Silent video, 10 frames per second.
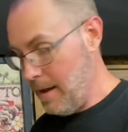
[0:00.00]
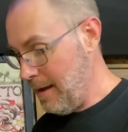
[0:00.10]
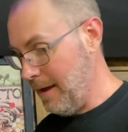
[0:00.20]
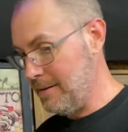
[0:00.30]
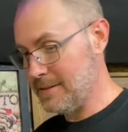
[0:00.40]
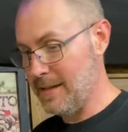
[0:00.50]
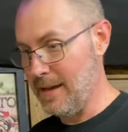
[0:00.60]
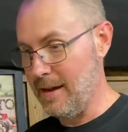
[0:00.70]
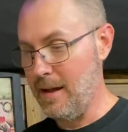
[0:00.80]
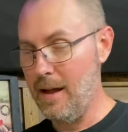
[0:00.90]
I was
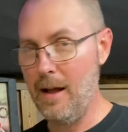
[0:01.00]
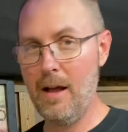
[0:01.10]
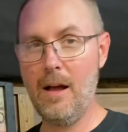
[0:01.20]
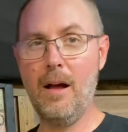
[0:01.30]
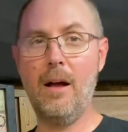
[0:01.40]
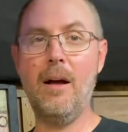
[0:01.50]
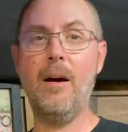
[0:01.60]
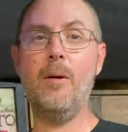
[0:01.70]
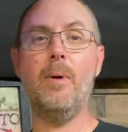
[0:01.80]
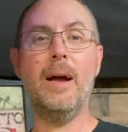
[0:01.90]
like,
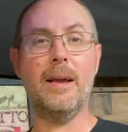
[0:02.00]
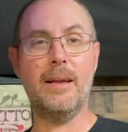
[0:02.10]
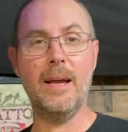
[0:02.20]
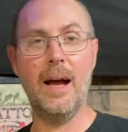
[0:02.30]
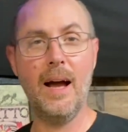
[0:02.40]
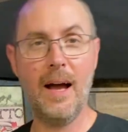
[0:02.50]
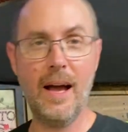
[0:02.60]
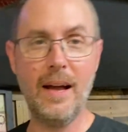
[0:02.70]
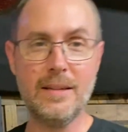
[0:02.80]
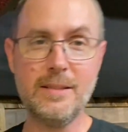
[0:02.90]
oh my
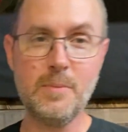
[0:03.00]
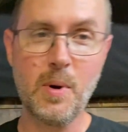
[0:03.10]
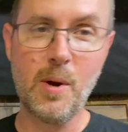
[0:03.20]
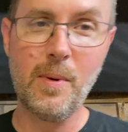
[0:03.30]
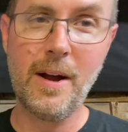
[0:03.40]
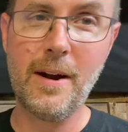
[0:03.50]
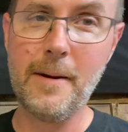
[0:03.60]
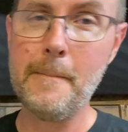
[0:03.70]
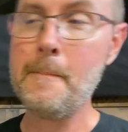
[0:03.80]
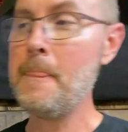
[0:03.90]
God, just broke my heart.